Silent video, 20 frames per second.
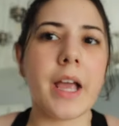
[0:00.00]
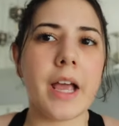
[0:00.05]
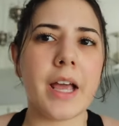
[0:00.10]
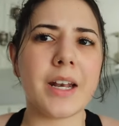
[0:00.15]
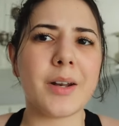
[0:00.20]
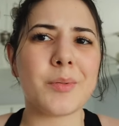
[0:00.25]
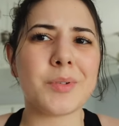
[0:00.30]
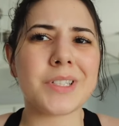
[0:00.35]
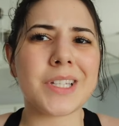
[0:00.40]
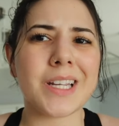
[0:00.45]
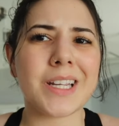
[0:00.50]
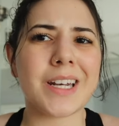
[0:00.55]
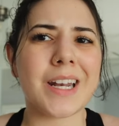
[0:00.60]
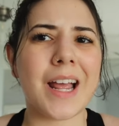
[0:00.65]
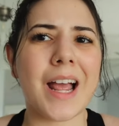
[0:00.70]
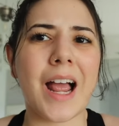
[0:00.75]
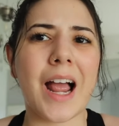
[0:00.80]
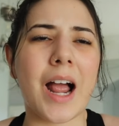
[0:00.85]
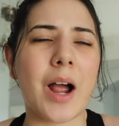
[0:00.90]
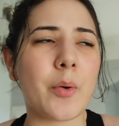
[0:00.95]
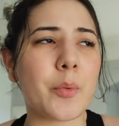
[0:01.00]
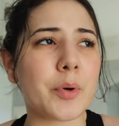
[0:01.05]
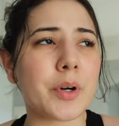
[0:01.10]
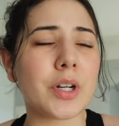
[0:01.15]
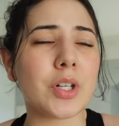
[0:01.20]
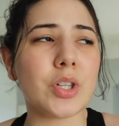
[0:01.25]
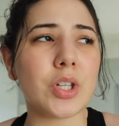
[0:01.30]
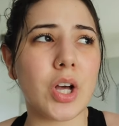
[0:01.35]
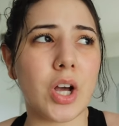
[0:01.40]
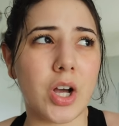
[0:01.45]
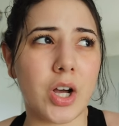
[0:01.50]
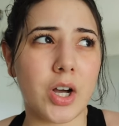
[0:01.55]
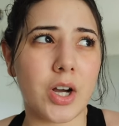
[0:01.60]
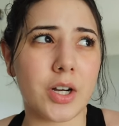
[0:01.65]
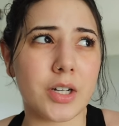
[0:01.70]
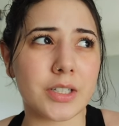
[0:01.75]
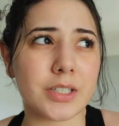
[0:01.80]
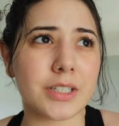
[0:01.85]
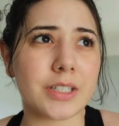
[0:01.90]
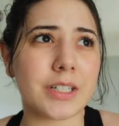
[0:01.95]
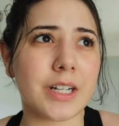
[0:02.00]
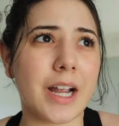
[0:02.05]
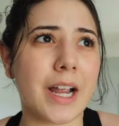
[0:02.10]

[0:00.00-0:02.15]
And it was like an hour long.